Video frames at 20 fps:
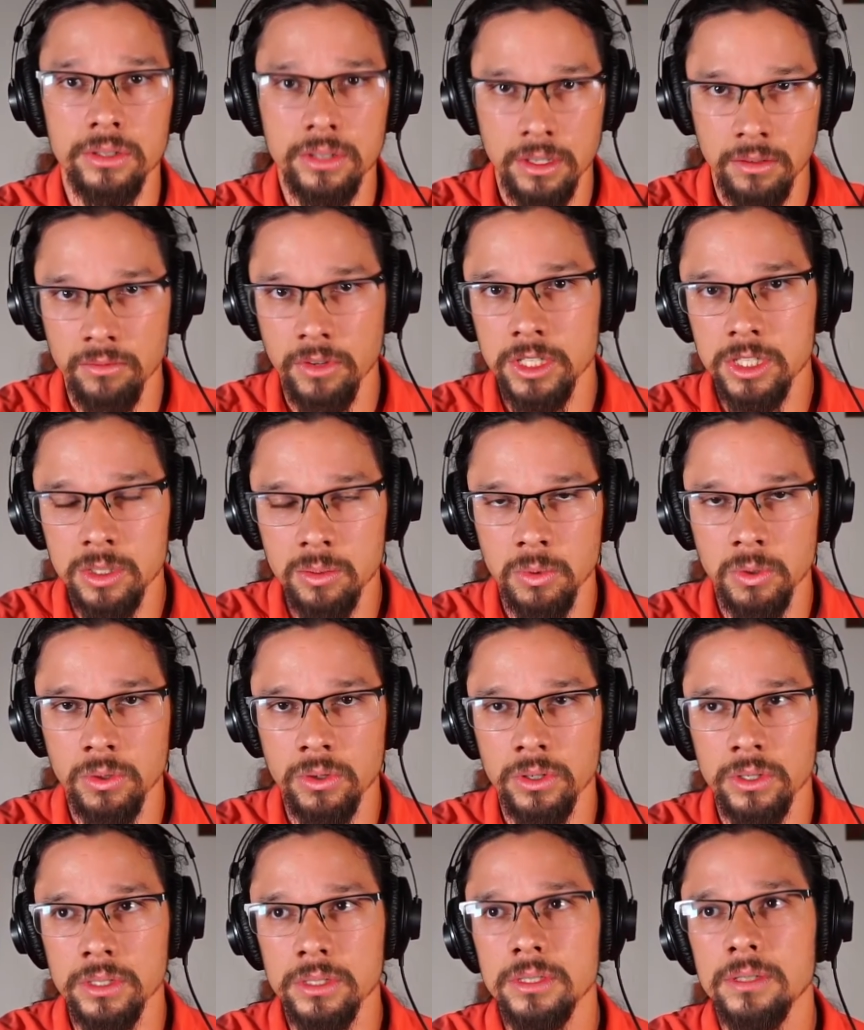than vegetable
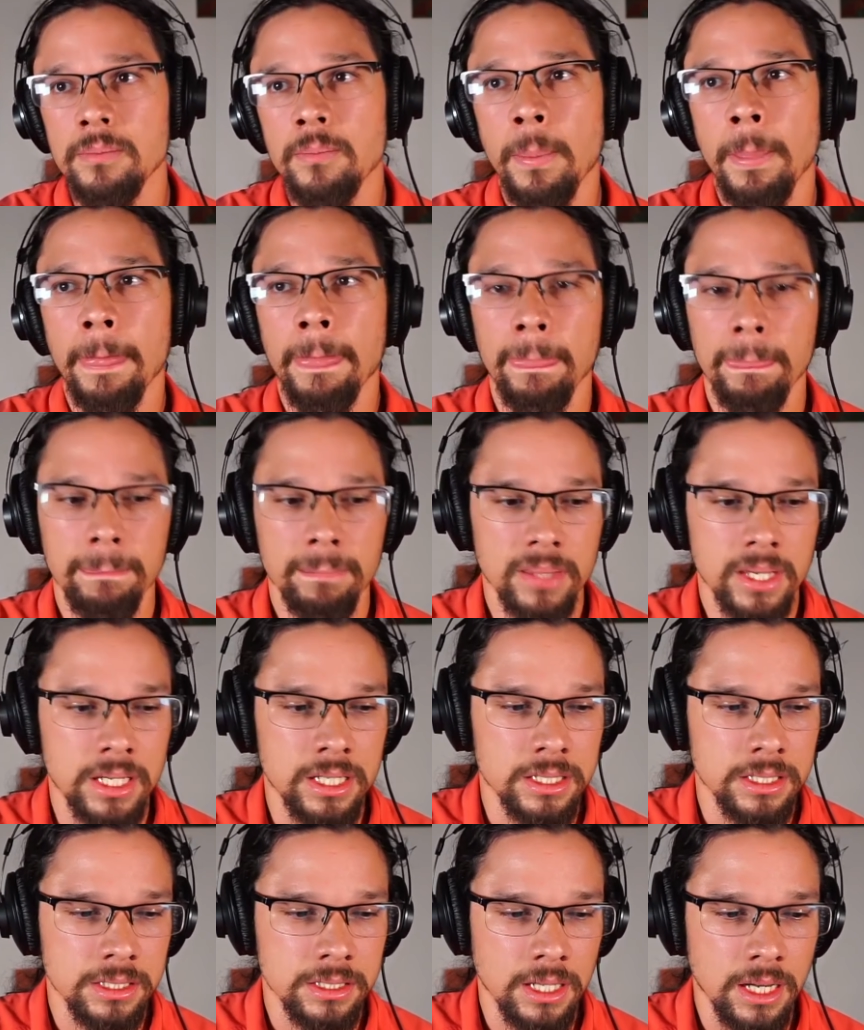oils,
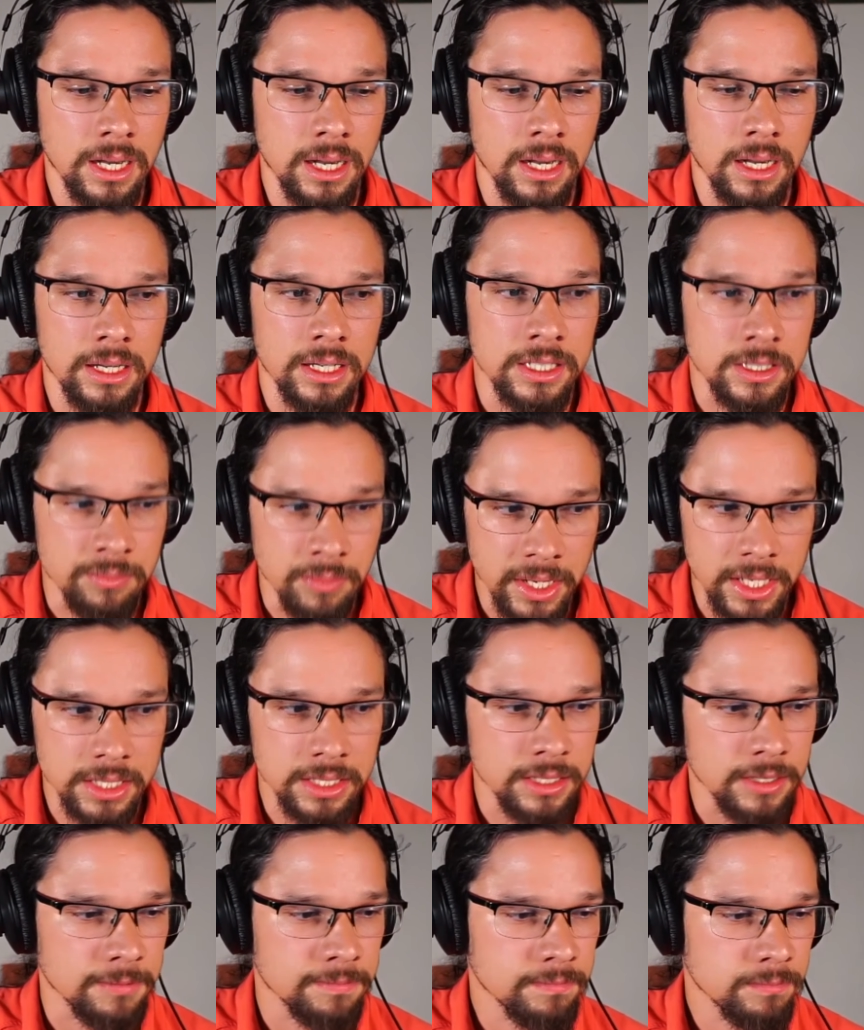is
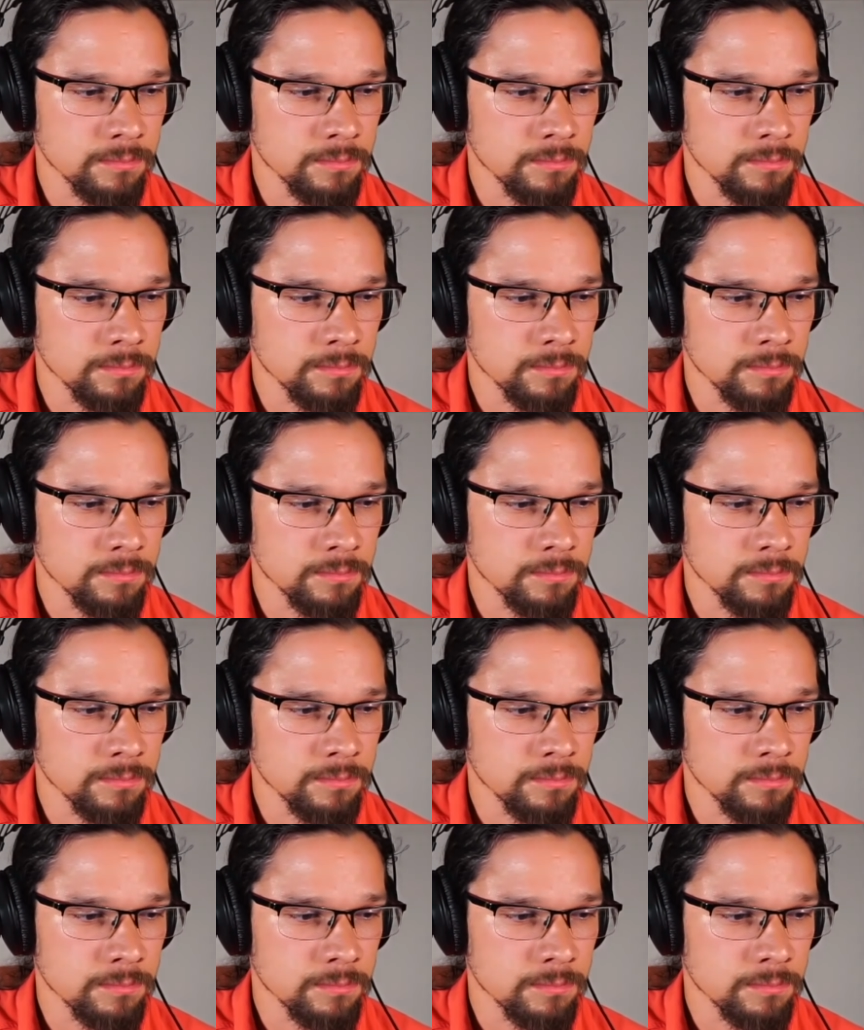medicine.